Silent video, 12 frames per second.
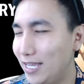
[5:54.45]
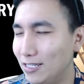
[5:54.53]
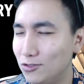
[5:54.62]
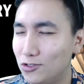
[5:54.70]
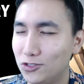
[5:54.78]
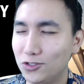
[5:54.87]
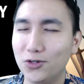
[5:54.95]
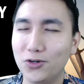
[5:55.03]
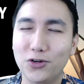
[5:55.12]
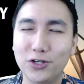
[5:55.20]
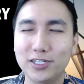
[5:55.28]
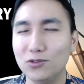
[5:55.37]

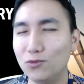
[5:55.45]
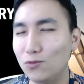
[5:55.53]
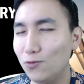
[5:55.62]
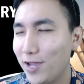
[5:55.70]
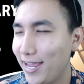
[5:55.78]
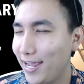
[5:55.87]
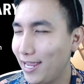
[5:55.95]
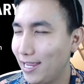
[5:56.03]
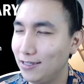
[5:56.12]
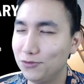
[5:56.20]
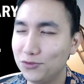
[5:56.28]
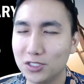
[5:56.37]
enjoy the
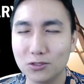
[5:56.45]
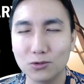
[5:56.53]
waves and